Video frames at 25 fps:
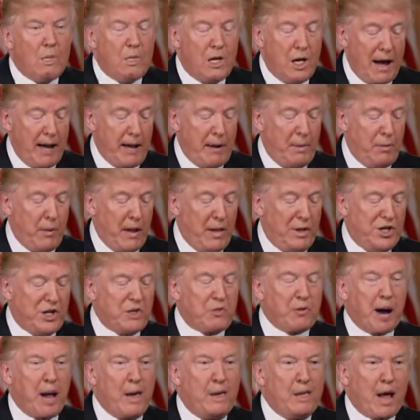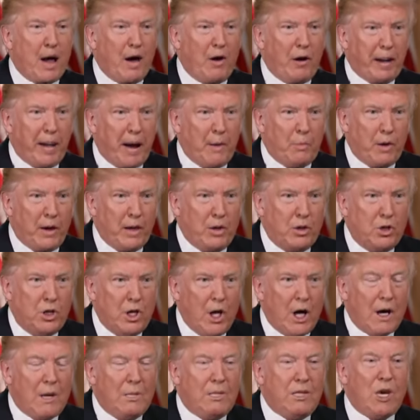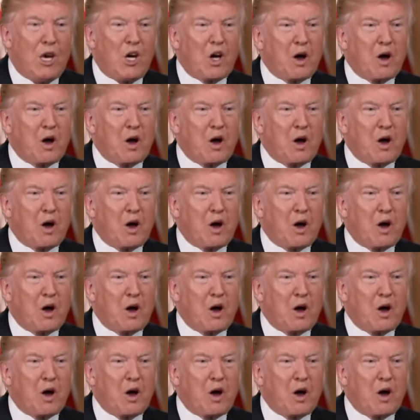I'm kind of busy right now, and I'm in a Skype